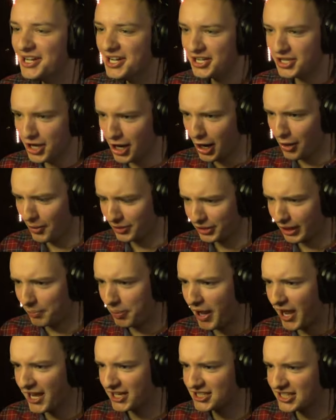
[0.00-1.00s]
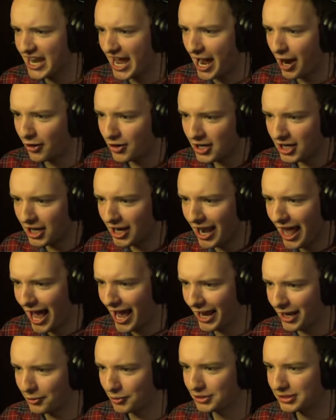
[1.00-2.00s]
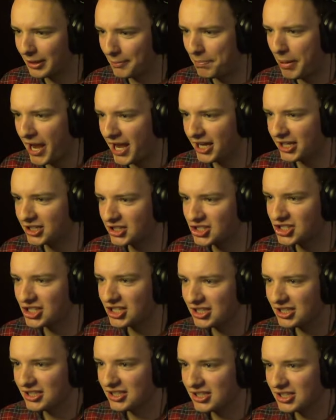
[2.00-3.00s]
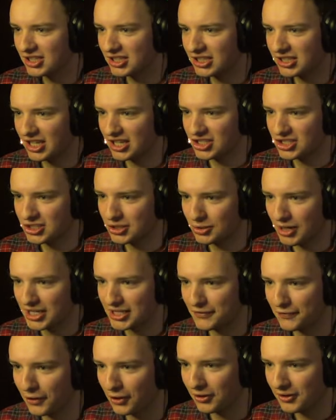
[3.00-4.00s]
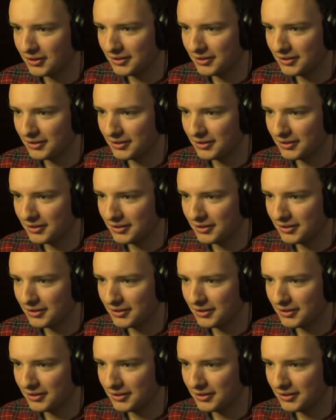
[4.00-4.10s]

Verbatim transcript: You're with the pigs now. Lying with the pigs. Disgraceful.